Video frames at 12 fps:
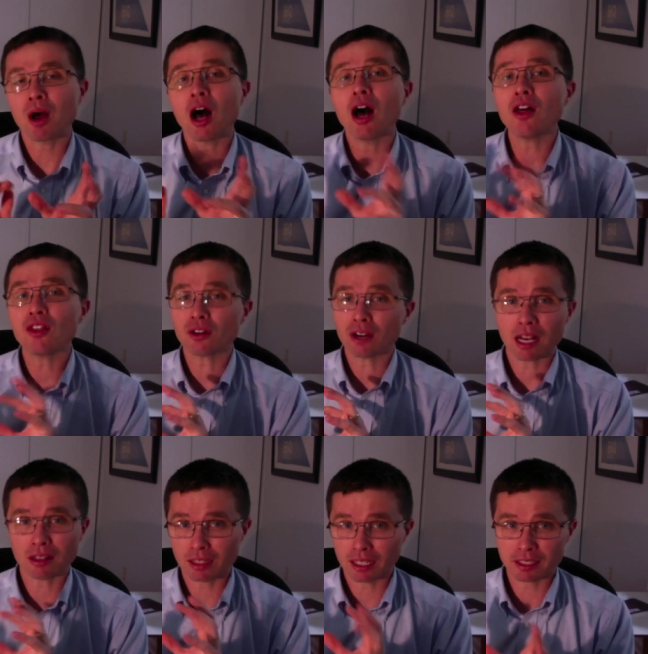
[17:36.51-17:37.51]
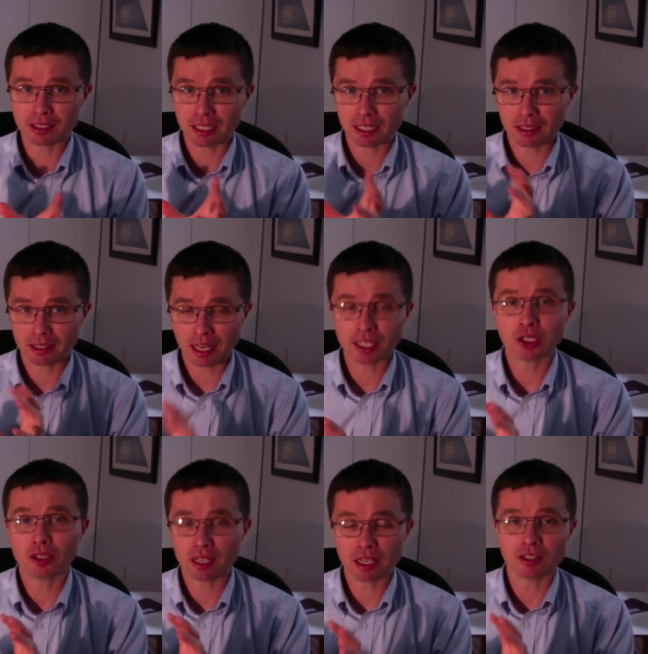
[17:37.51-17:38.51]
Other Hellenistic
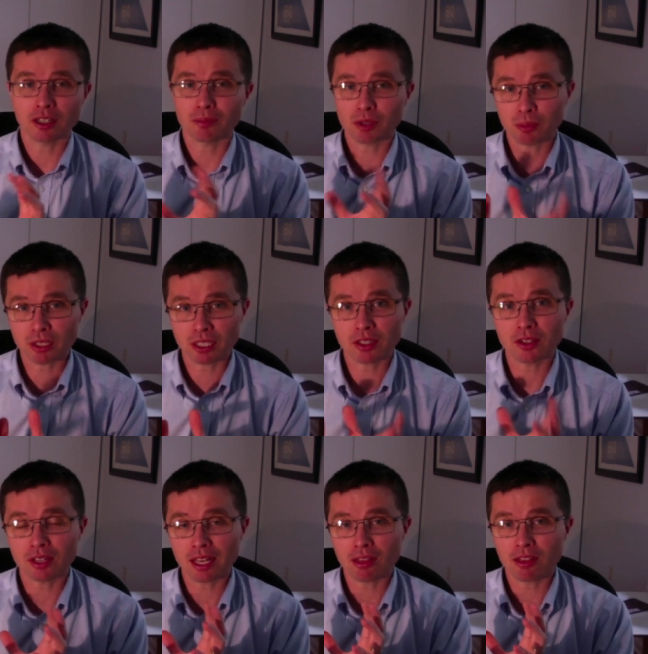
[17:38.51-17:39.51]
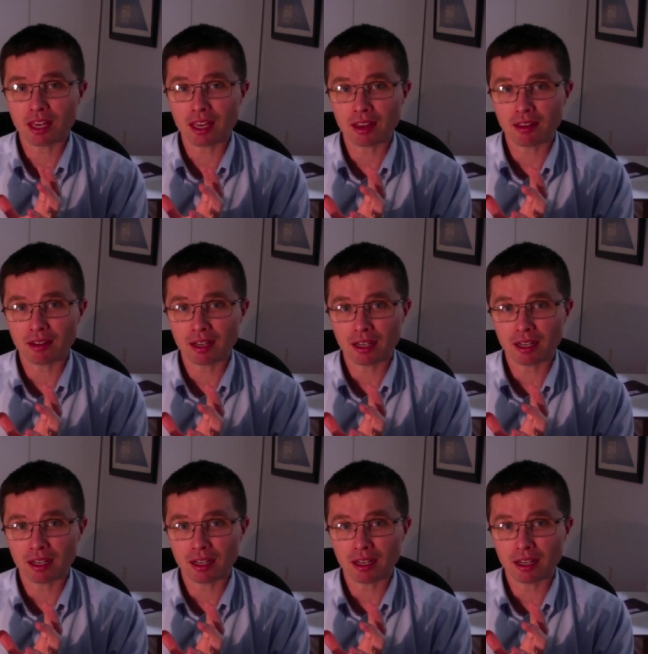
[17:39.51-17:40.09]
kingdoms, particularly the